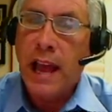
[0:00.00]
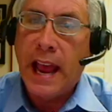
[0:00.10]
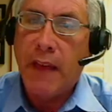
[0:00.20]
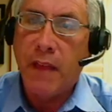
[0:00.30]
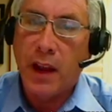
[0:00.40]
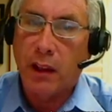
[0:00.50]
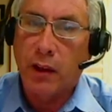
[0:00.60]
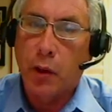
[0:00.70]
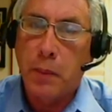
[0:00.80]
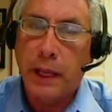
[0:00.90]
and then a
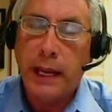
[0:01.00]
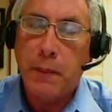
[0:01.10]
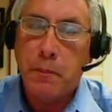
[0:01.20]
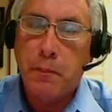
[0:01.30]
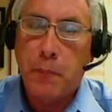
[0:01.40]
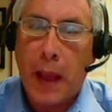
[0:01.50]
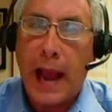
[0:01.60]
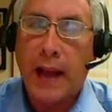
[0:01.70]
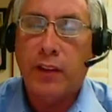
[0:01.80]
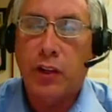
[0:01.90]
little bitty
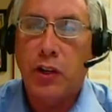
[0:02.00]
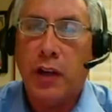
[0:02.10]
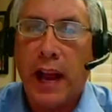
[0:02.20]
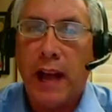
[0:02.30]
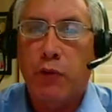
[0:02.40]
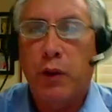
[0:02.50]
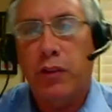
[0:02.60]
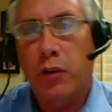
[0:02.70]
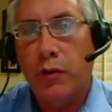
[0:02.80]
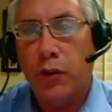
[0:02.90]
pack that you can have with
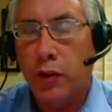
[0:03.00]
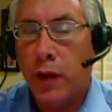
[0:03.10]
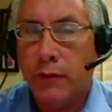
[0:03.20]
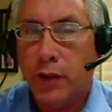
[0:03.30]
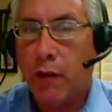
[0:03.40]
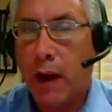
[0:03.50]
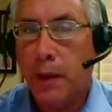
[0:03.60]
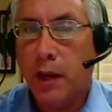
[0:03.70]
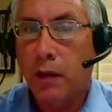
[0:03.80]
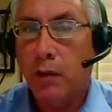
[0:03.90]
you if you do have to grab
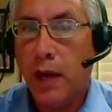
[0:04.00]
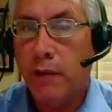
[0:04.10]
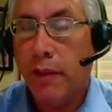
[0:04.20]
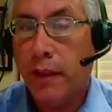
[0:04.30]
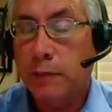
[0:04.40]
and go kind of a thing.